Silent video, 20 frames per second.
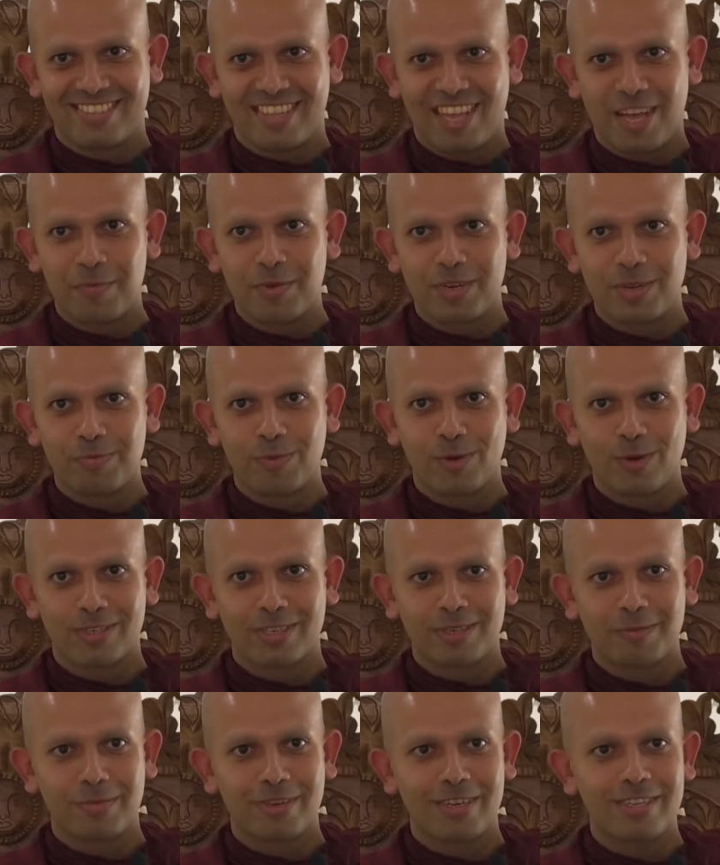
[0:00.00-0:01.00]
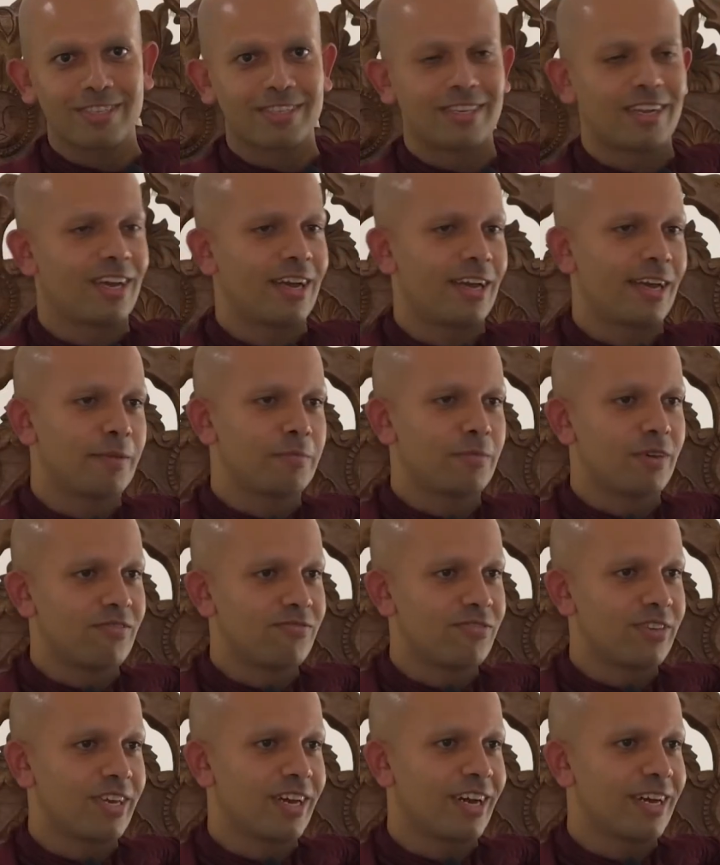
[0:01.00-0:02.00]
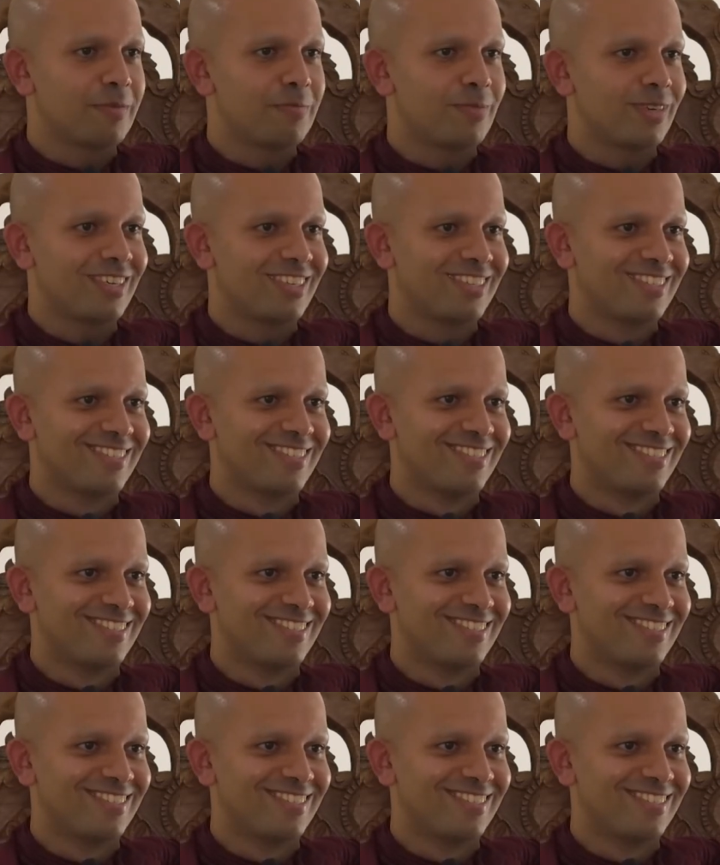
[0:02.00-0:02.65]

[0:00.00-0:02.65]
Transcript: I'm an important person. I am a VIP.